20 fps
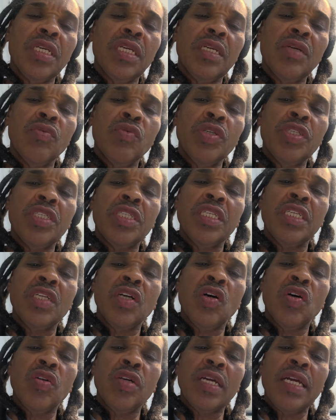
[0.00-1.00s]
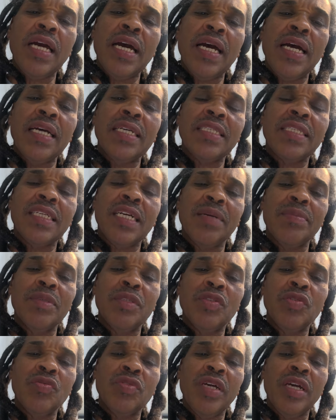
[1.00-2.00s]
we seen all the guys coming
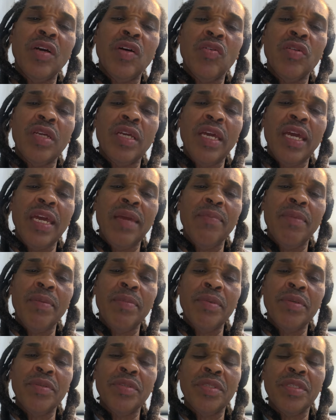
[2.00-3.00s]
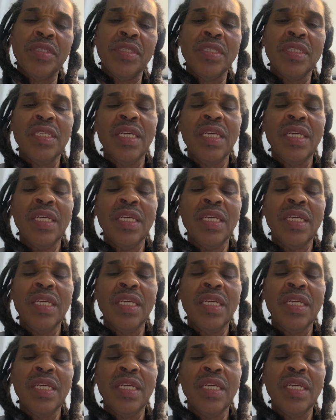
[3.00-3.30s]
through there, all the gang members.